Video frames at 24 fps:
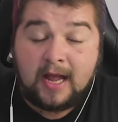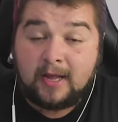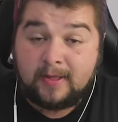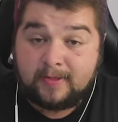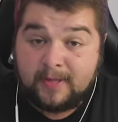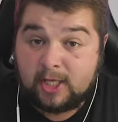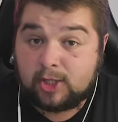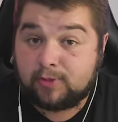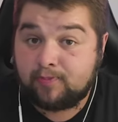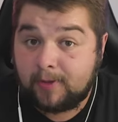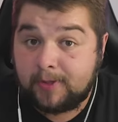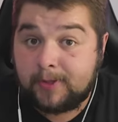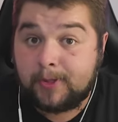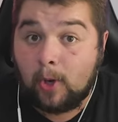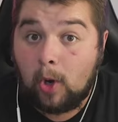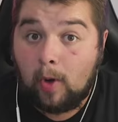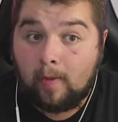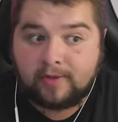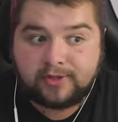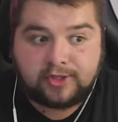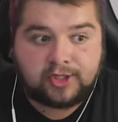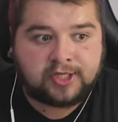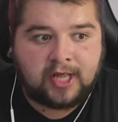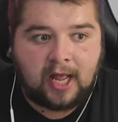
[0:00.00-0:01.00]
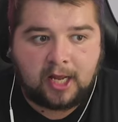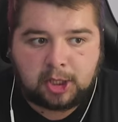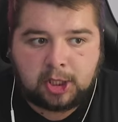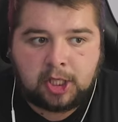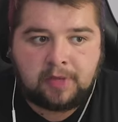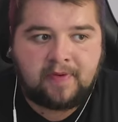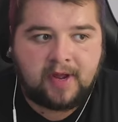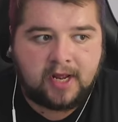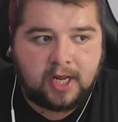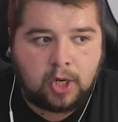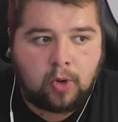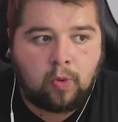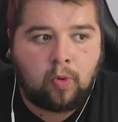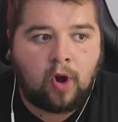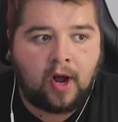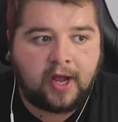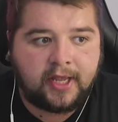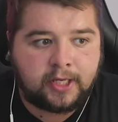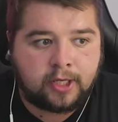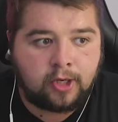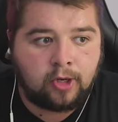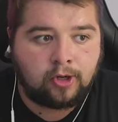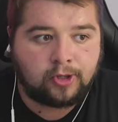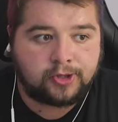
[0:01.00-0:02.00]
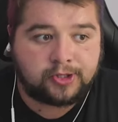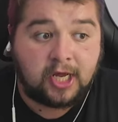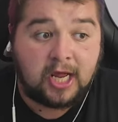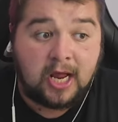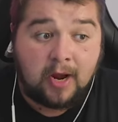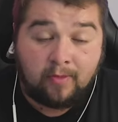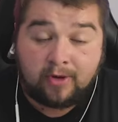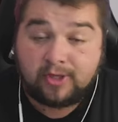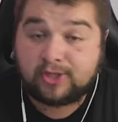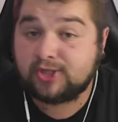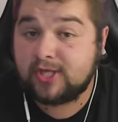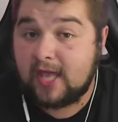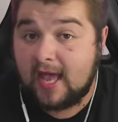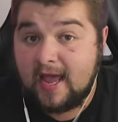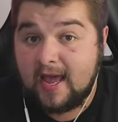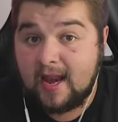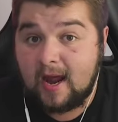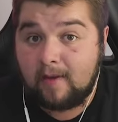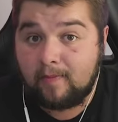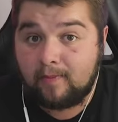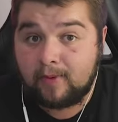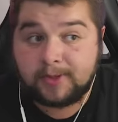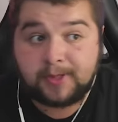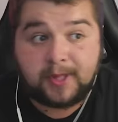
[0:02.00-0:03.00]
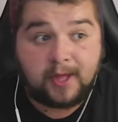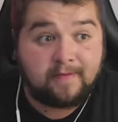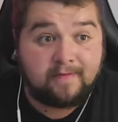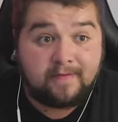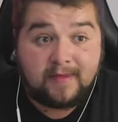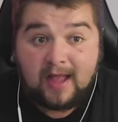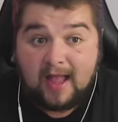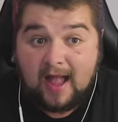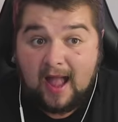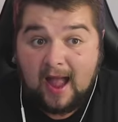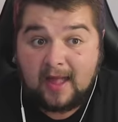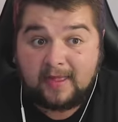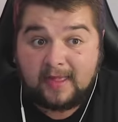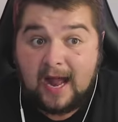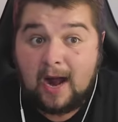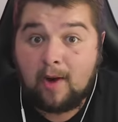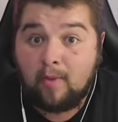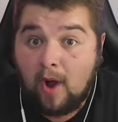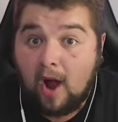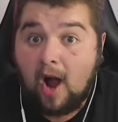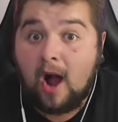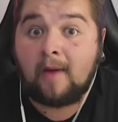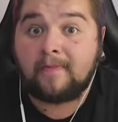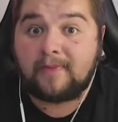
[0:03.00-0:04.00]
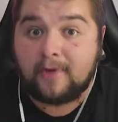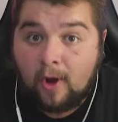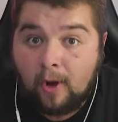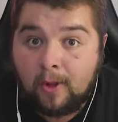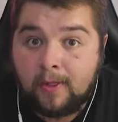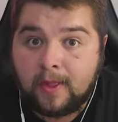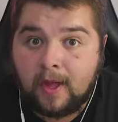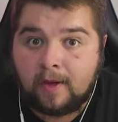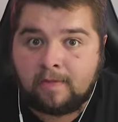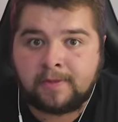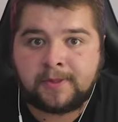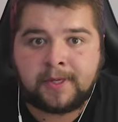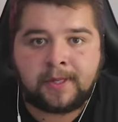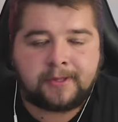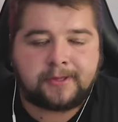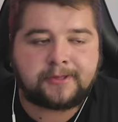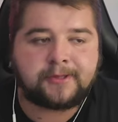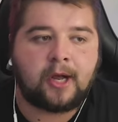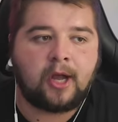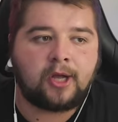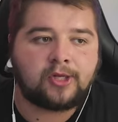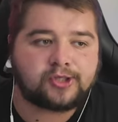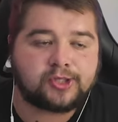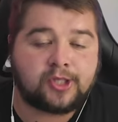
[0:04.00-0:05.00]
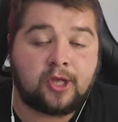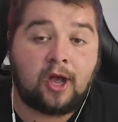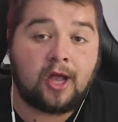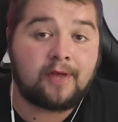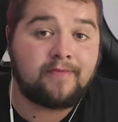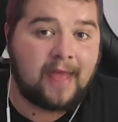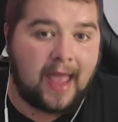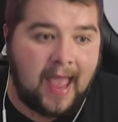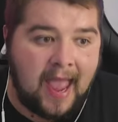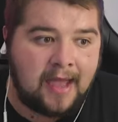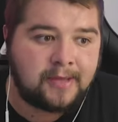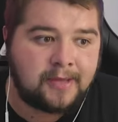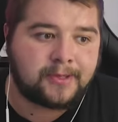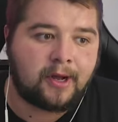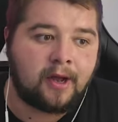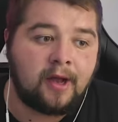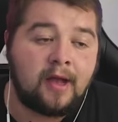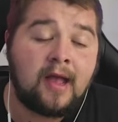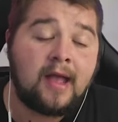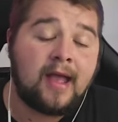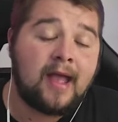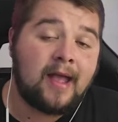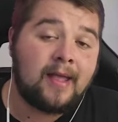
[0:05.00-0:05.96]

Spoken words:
This performance has actually been quite good. We're staying up with them, and now we're up on them for the first time ever.